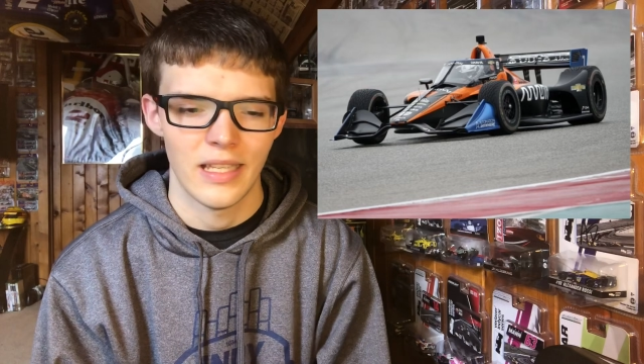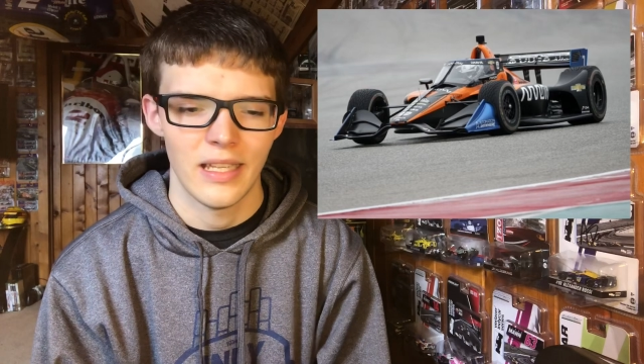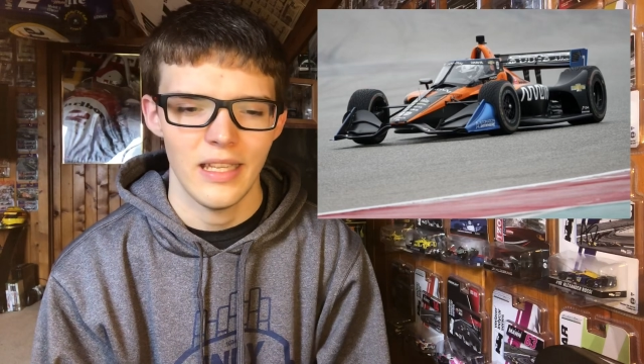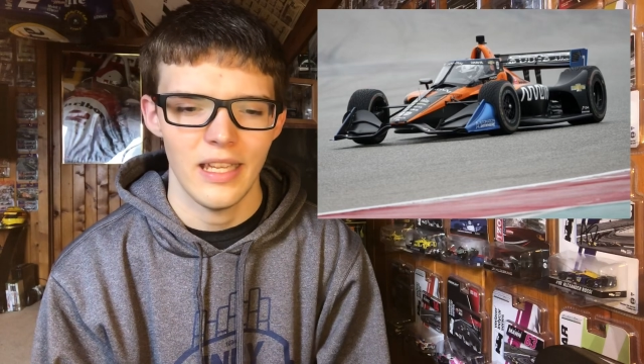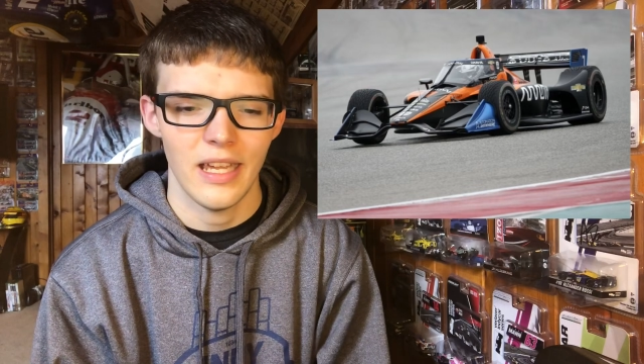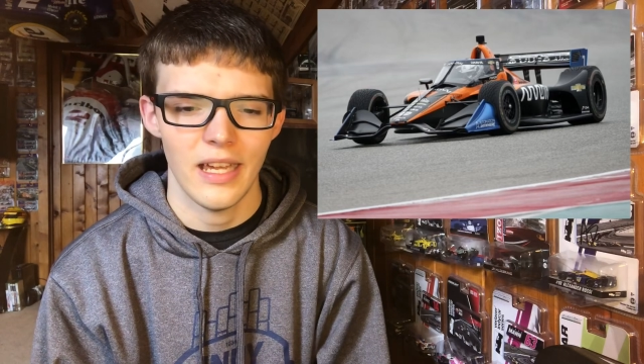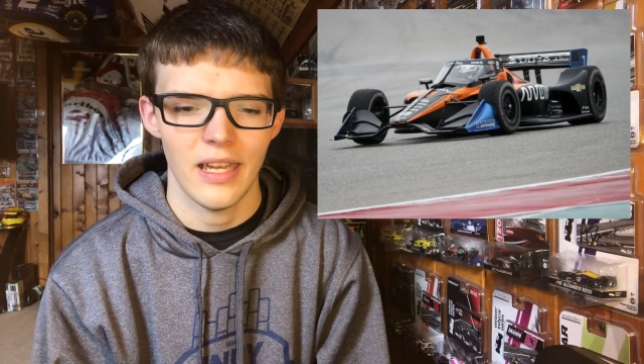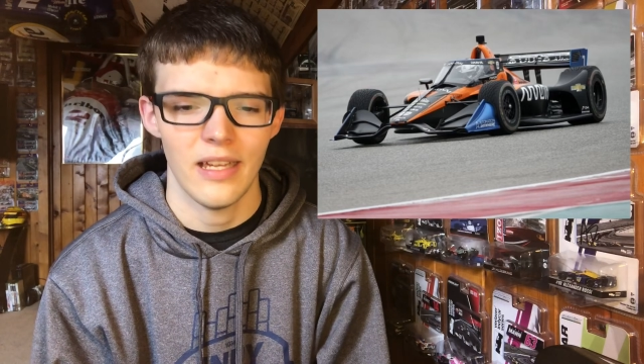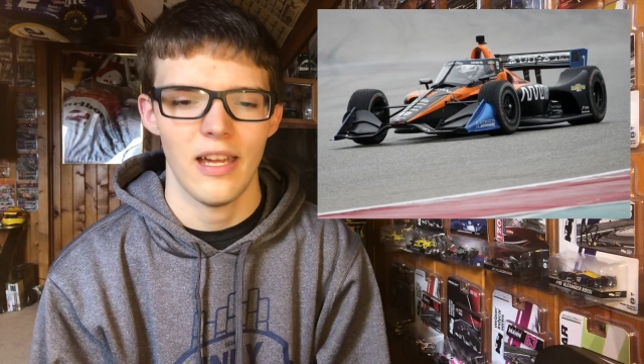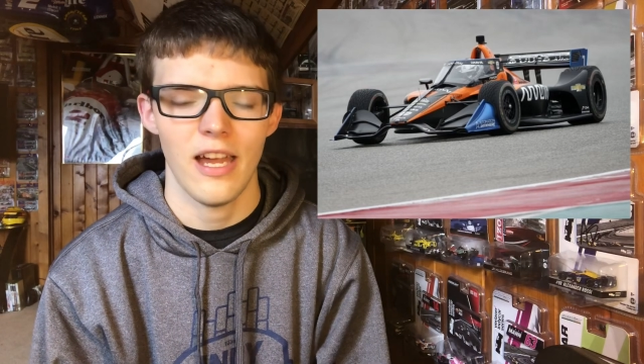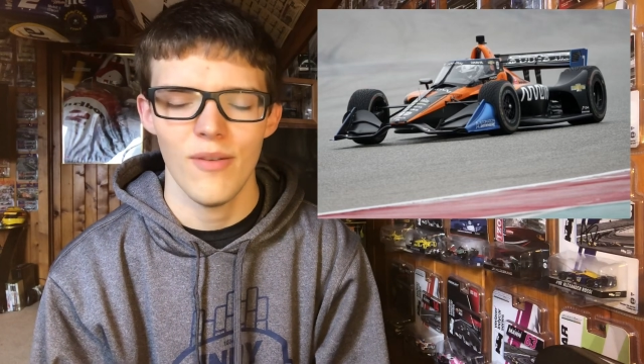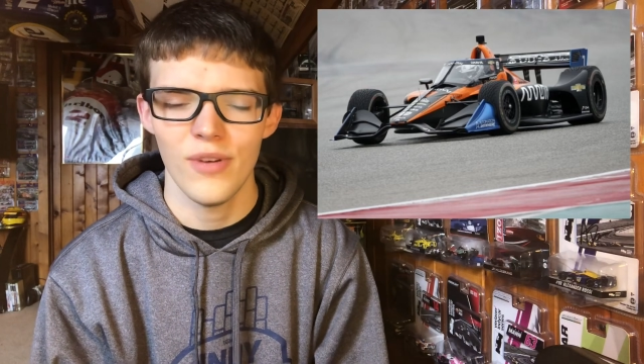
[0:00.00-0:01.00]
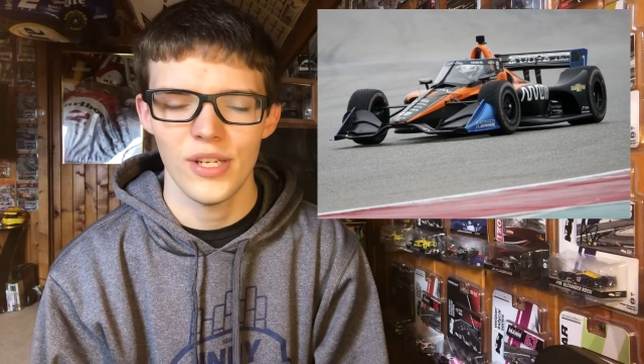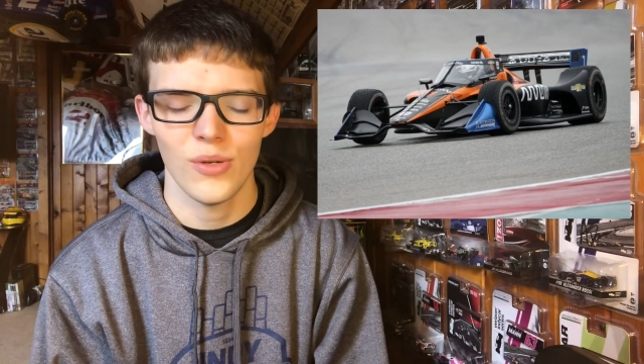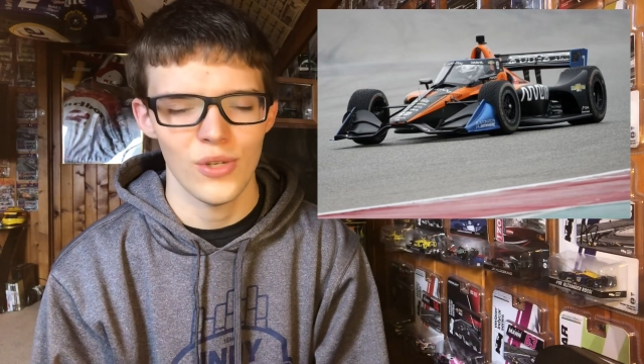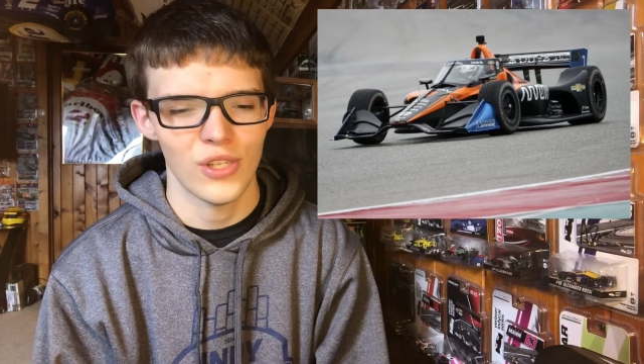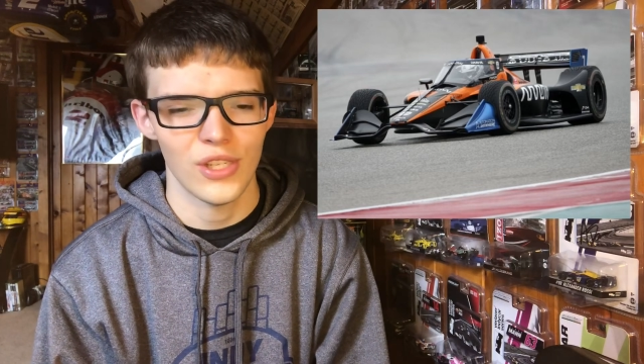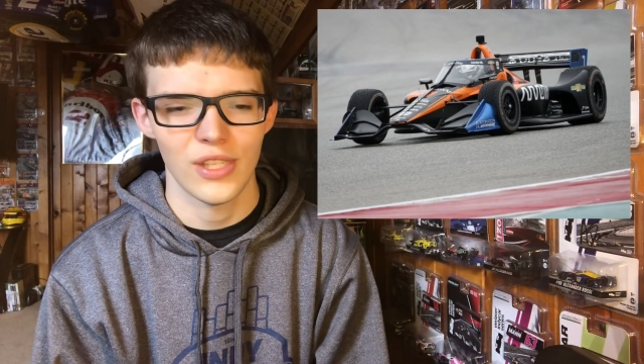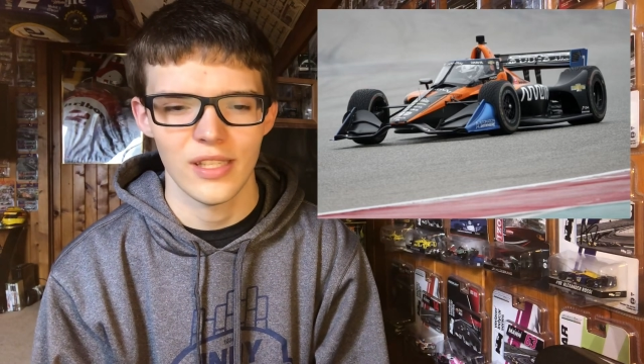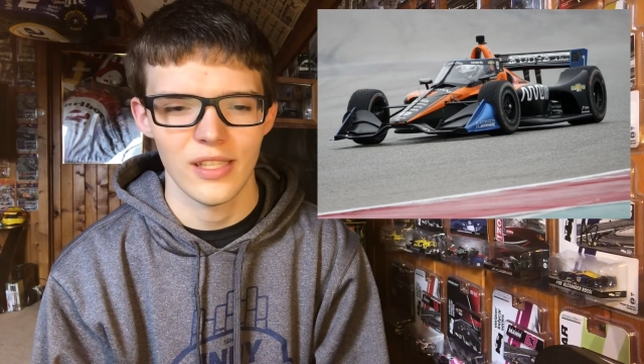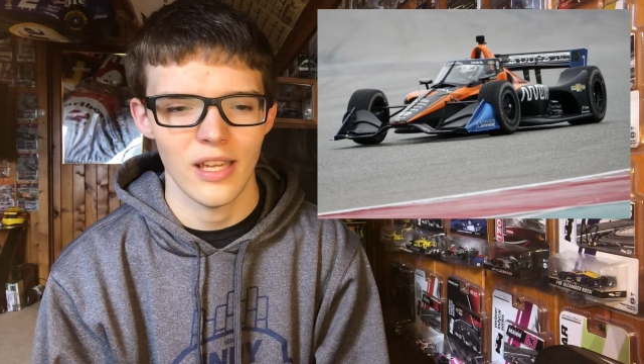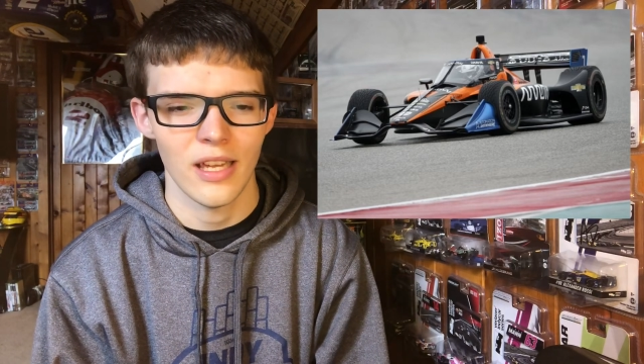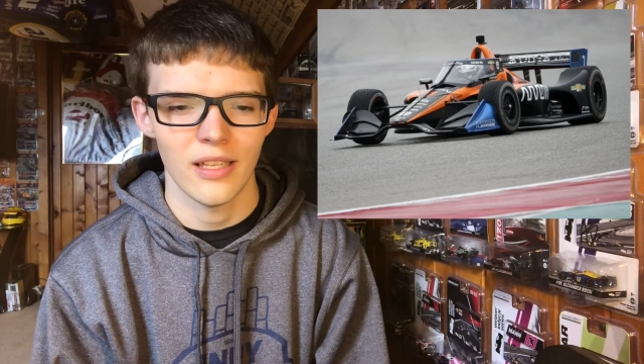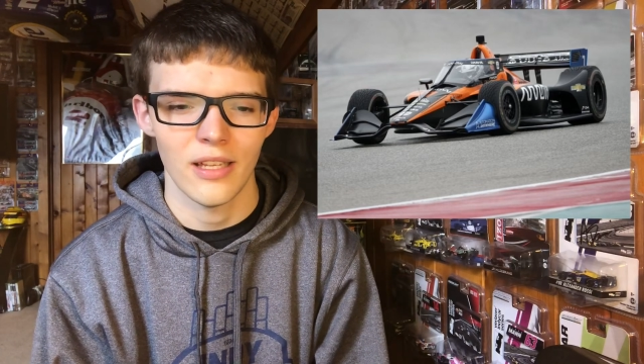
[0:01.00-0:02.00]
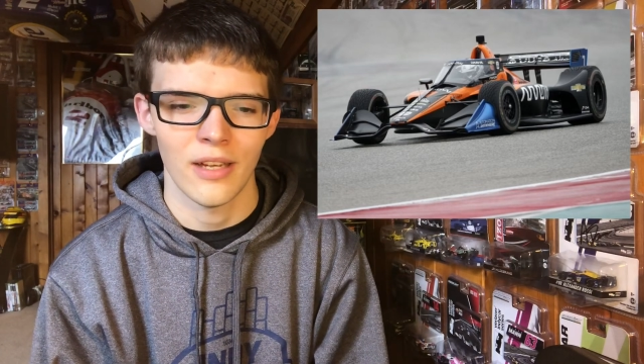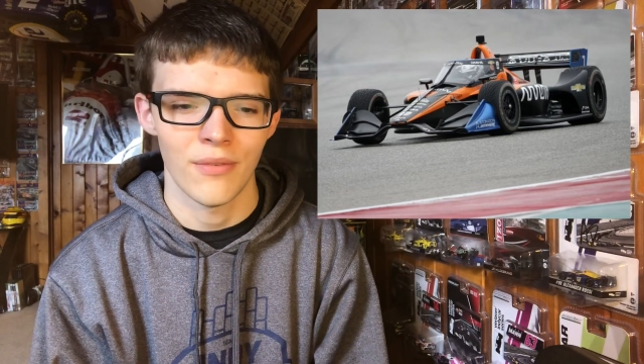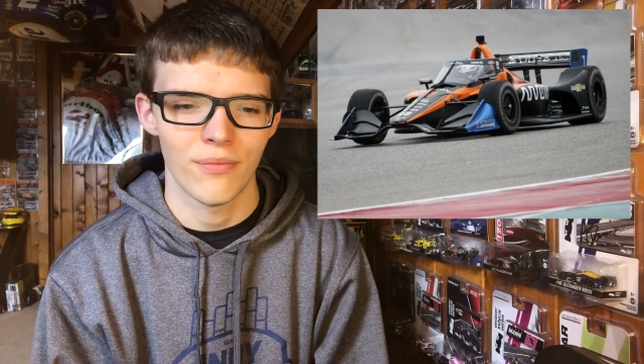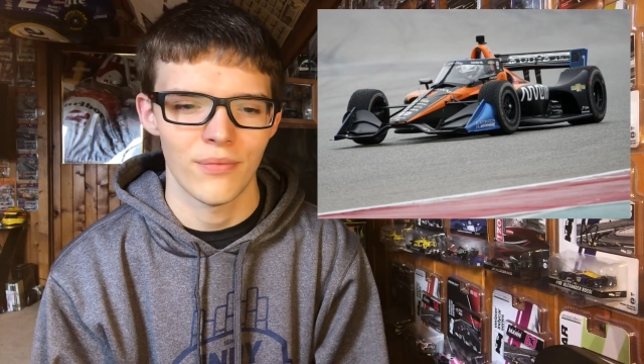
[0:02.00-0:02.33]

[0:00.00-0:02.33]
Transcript: yeah, I wish it was just a